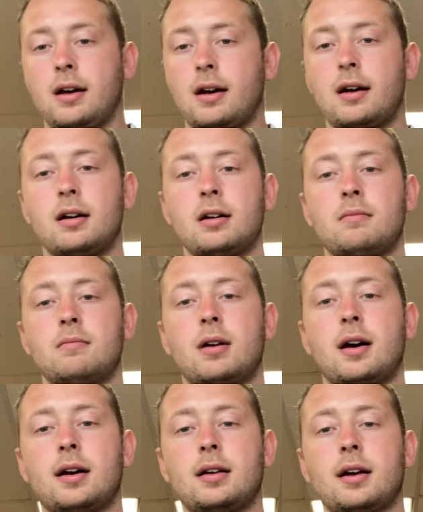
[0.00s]

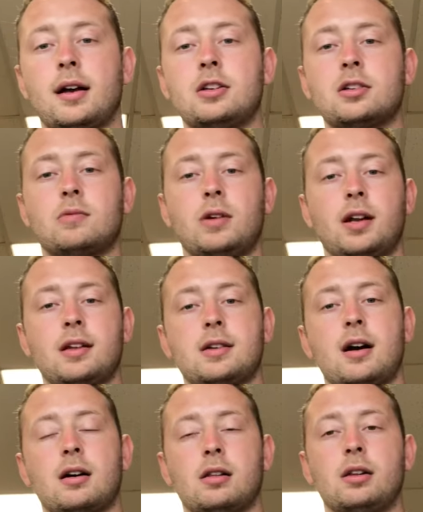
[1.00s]
I just wanted to
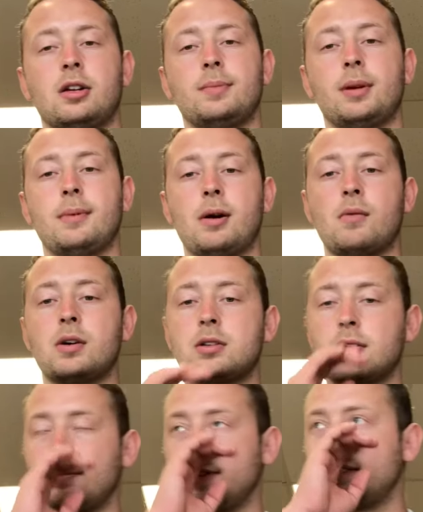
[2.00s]
talk a little bit about what
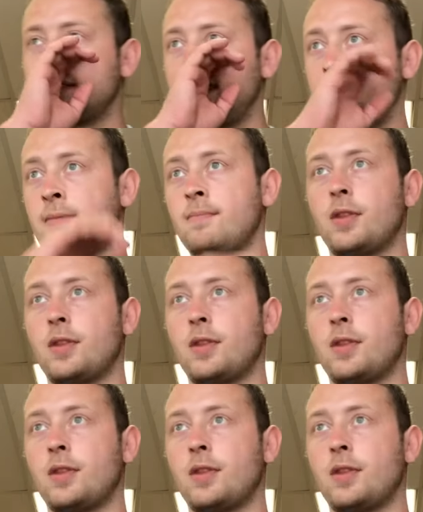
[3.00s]
you'll be seeing.